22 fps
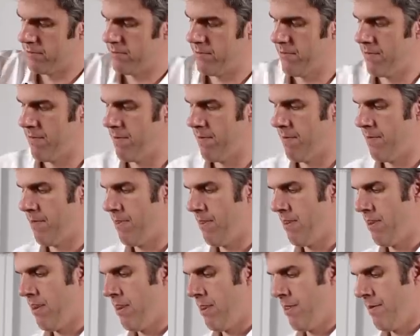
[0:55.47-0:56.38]

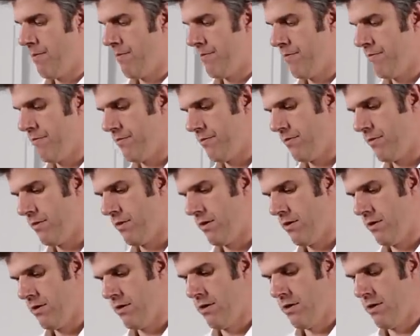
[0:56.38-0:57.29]

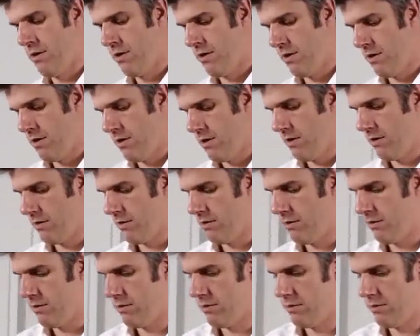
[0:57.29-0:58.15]
(no one is talking)